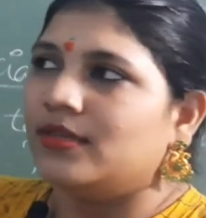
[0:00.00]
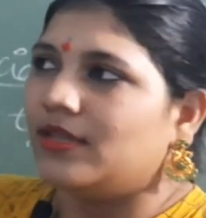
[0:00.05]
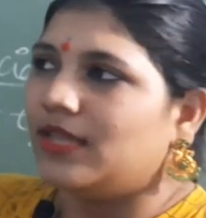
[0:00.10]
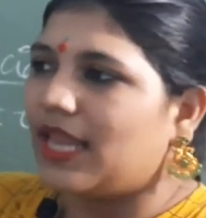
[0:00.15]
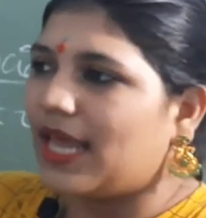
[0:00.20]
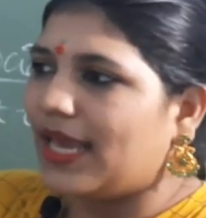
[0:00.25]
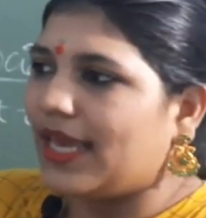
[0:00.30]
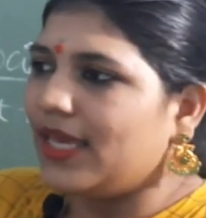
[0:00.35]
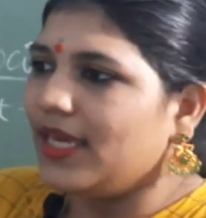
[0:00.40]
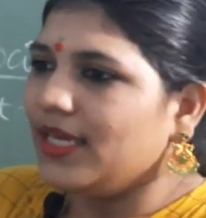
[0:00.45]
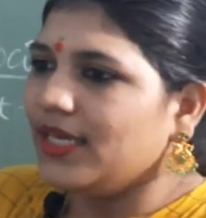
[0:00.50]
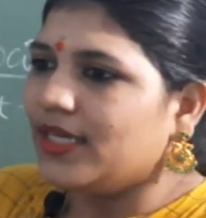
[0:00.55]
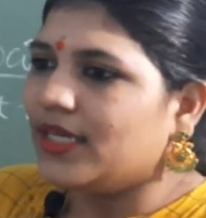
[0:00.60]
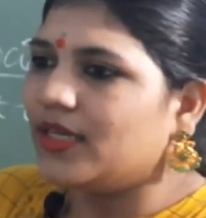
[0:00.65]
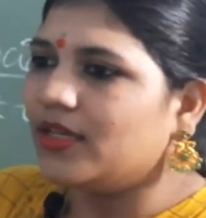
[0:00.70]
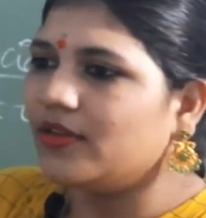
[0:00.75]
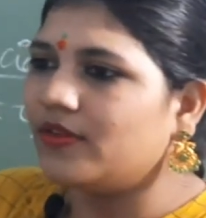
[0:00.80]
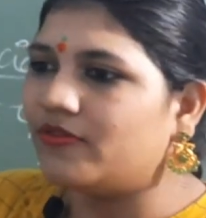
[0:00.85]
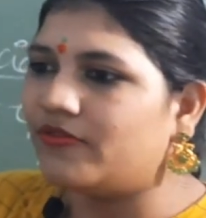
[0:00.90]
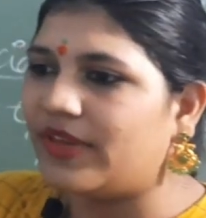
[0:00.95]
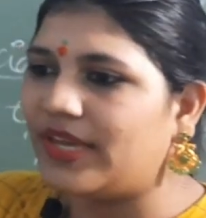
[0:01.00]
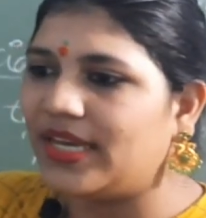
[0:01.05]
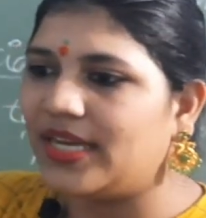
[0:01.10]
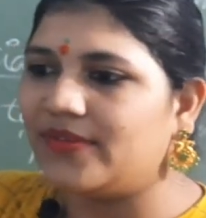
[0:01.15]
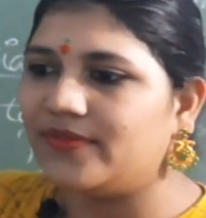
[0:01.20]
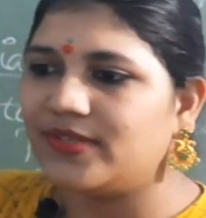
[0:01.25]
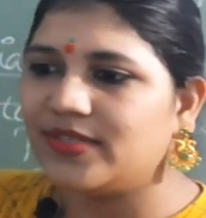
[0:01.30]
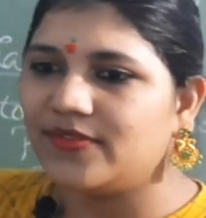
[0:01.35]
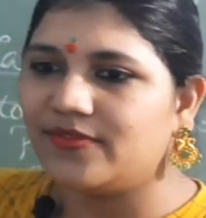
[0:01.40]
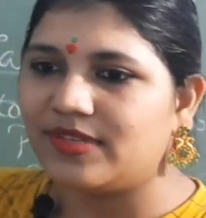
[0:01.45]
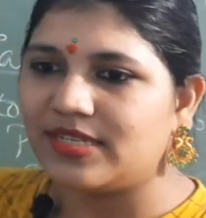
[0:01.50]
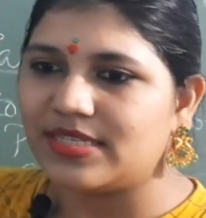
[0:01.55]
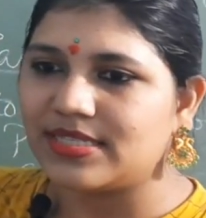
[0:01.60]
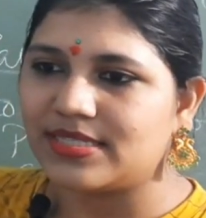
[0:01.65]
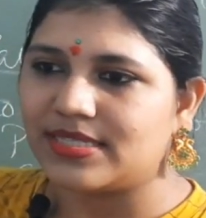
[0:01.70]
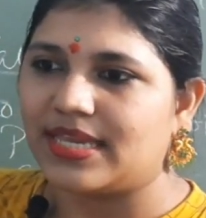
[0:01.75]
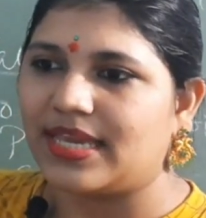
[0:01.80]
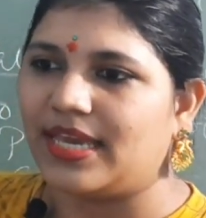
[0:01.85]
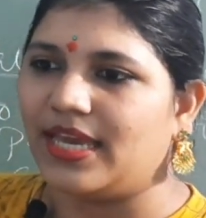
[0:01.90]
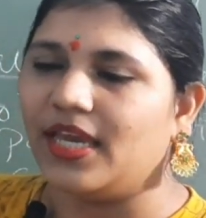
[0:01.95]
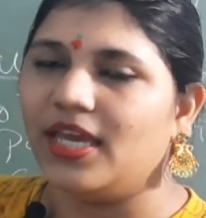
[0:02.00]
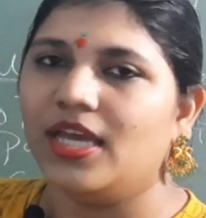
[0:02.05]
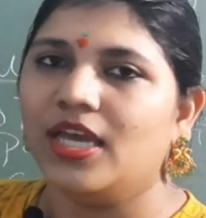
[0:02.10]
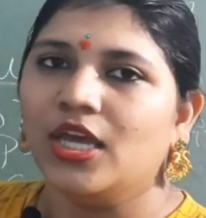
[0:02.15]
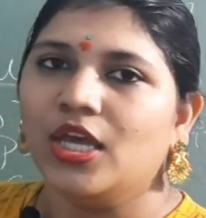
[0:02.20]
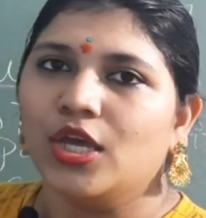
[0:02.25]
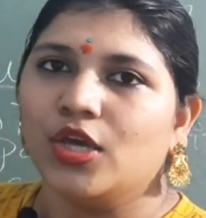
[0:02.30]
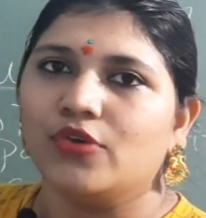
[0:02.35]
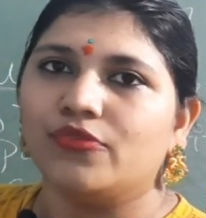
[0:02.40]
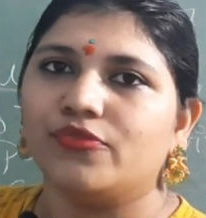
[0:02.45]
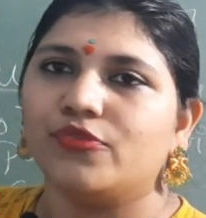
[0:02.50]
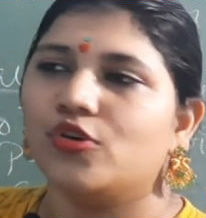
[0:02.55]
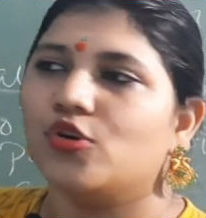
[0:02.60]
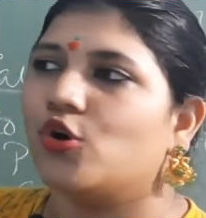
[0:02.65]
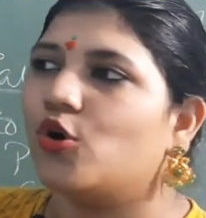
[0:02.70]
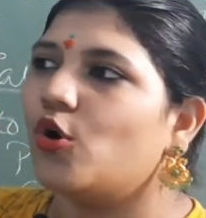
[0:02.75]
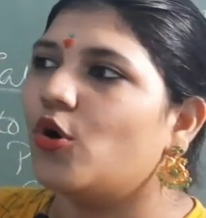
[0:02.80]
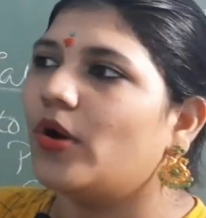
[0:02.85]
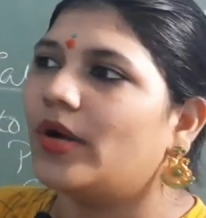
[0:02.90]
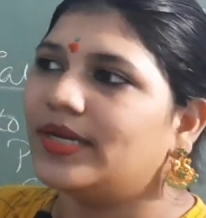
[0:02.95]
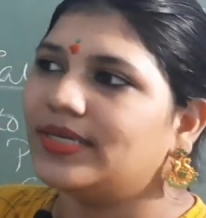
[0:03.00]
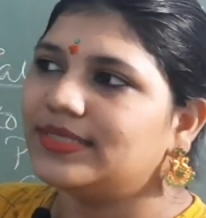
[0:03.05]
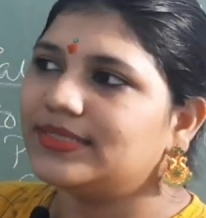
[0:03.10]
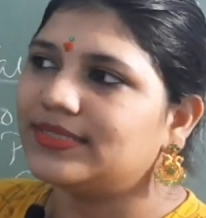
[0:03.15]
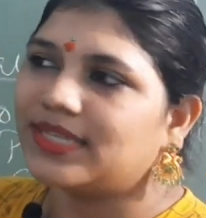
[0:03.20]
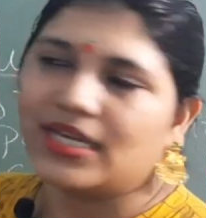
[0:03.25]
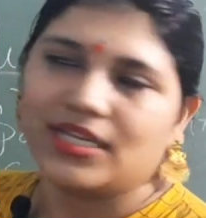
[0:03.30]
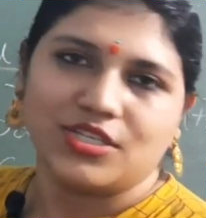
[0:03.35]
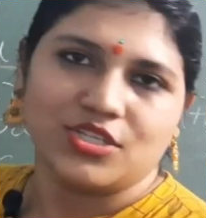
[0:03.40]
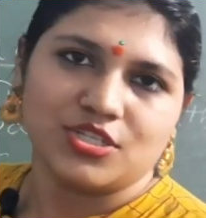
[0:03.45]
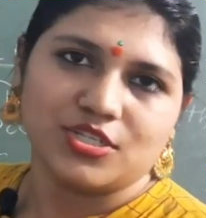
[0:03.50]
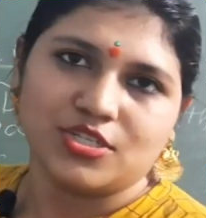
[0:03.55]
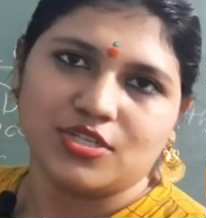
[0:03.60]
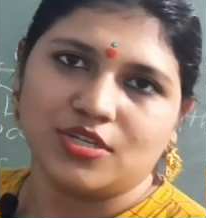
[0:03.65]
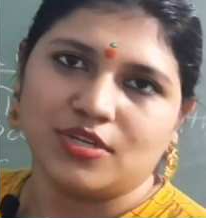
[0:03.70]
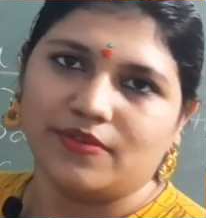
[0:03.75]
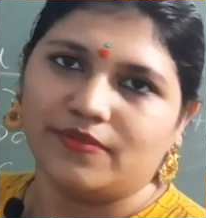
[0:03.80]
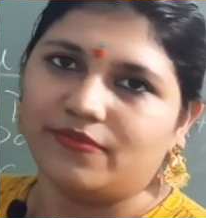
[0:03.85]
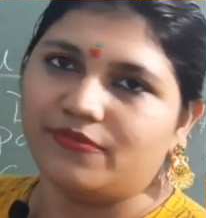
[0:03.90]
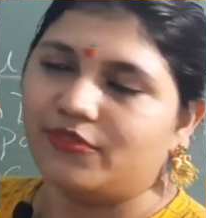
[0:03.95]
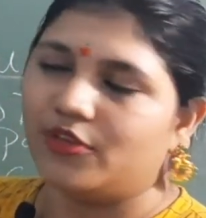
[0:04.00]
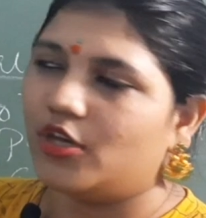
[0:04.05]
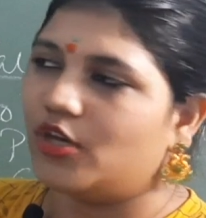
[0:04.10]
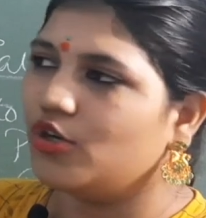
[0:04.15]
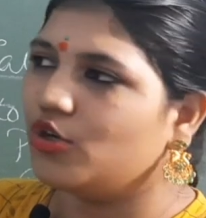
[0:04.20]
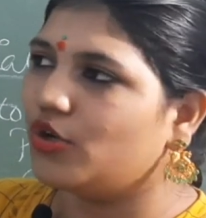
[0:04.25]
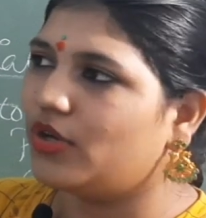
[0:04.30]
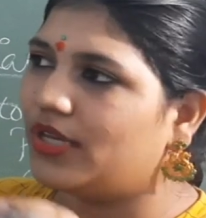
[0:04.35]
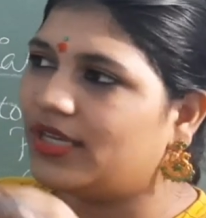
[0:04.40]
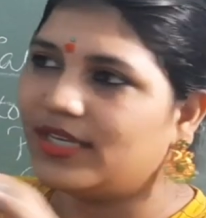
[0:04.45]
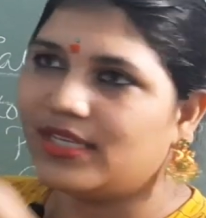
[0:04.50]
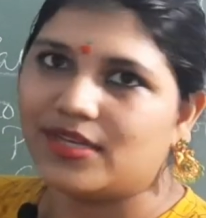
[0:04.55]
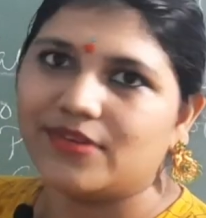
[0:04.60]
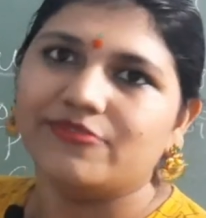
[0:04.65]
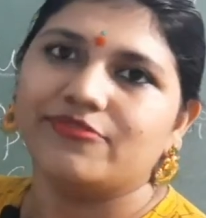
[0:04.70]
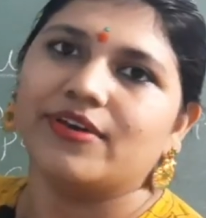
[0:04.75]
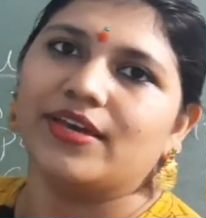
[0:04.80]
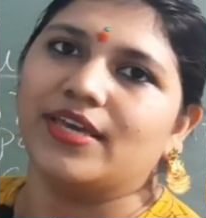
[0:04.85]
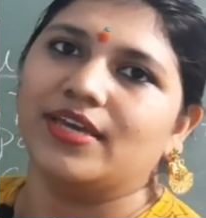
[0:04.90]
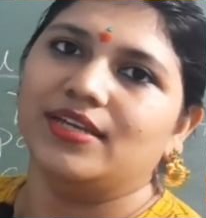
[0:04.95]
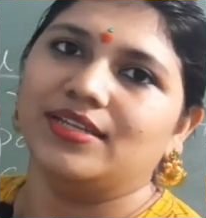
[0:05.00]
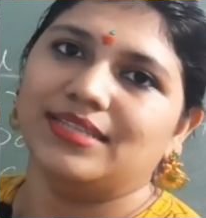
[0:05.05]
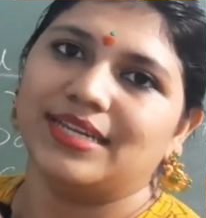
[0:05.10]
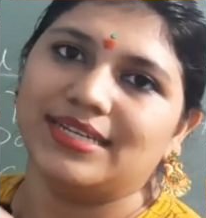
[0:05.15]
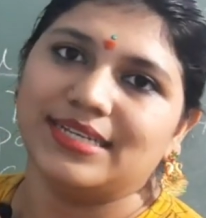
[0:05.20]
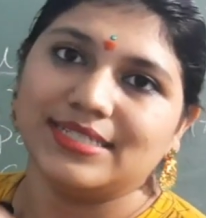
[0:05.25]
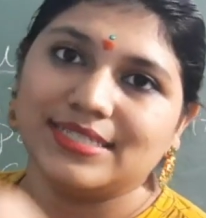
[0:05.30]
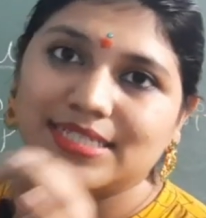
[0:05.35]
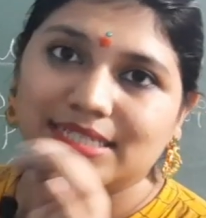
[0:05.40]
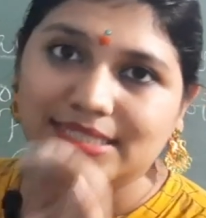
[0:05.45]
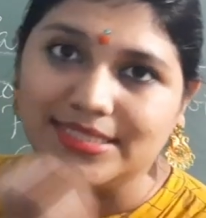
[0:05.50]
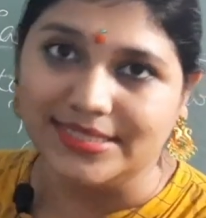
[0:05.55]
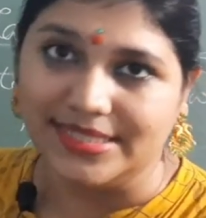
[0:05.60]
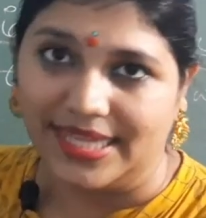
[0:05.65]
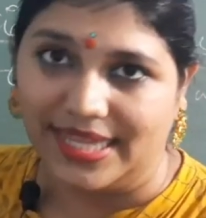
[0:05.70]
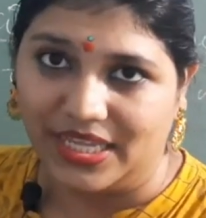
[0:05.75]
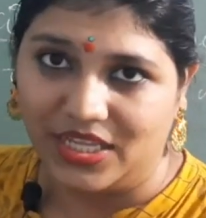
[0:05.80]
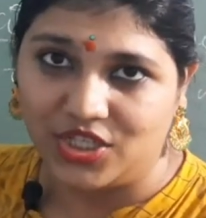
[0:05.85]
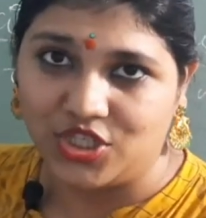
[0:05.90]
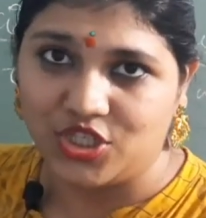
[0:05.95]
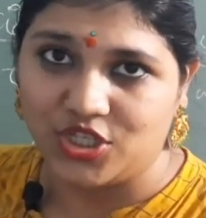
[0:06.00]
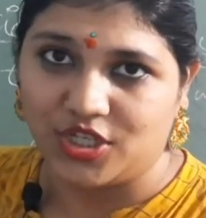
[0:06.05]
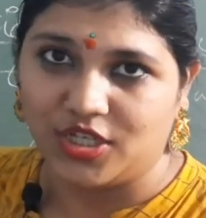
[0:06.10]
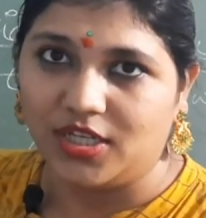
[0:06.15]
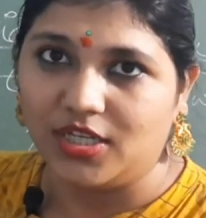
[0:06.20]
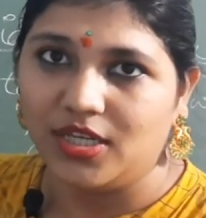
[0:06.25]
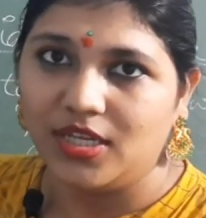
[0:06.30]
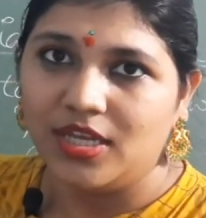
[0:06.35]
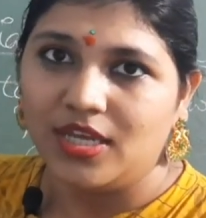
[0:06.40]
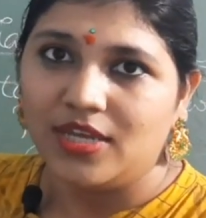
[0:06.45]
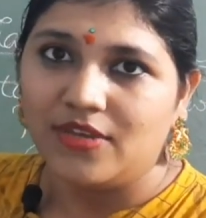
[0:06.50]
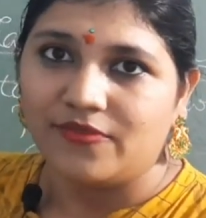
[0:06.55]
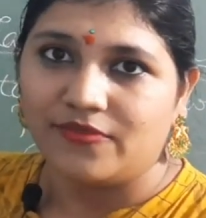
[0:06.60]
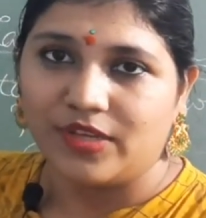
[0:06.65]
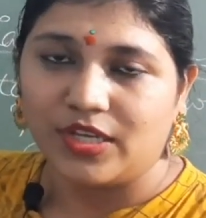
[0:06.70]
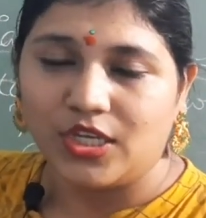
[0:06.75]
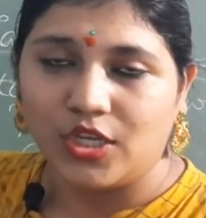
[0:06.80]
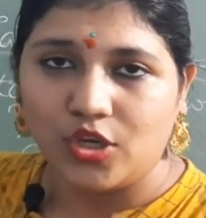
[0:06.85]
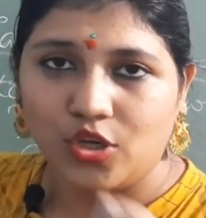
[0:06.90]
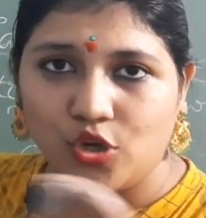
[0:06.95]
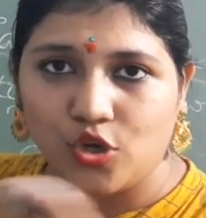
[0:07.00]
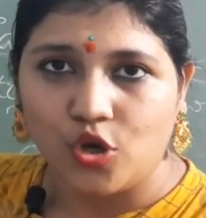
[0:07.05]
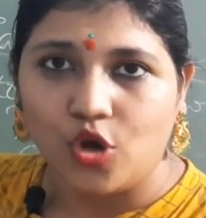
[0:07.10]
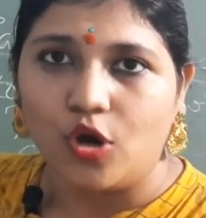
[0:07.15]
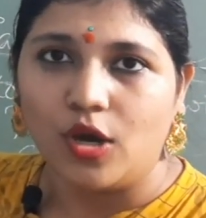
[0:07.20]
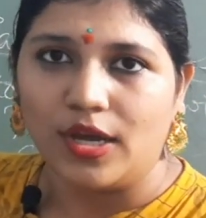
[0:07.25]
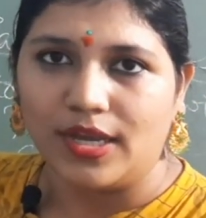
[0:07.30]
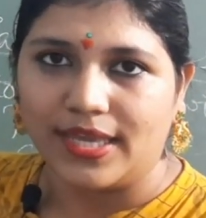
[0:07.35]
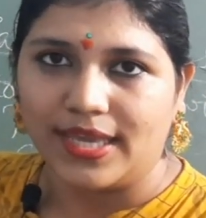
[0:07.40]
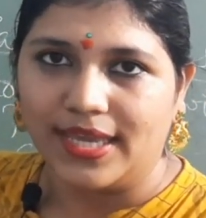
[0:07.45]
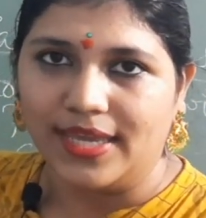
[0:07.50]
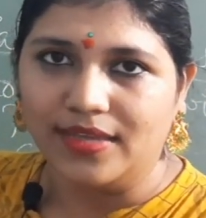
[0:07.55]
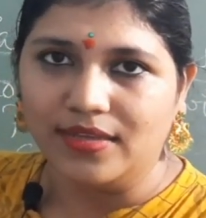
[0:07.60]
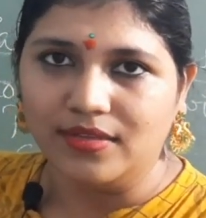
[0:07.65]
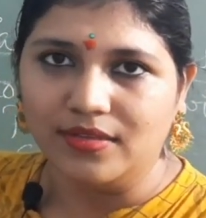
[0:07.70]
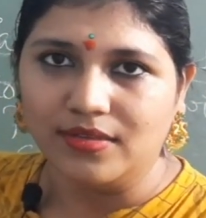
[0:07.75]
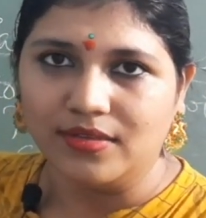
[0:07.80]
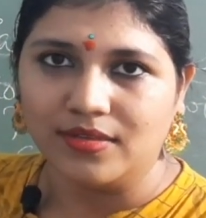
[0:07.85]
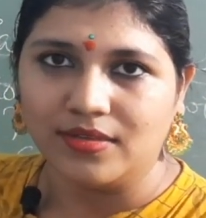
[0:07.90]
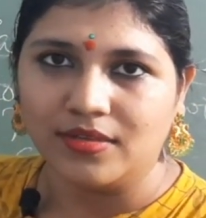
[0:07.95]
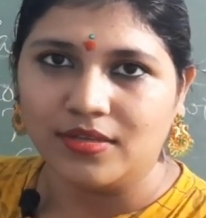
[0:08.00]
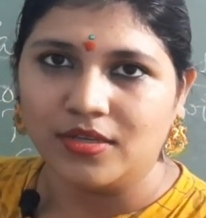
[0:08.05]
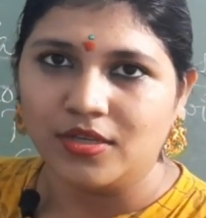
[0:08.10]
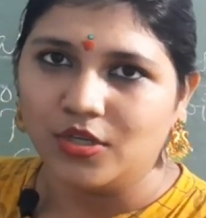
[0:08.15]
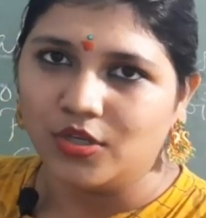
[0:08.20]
Like whenever we say, if you go and touch, if you are going near fire, that is a danger, will you go again?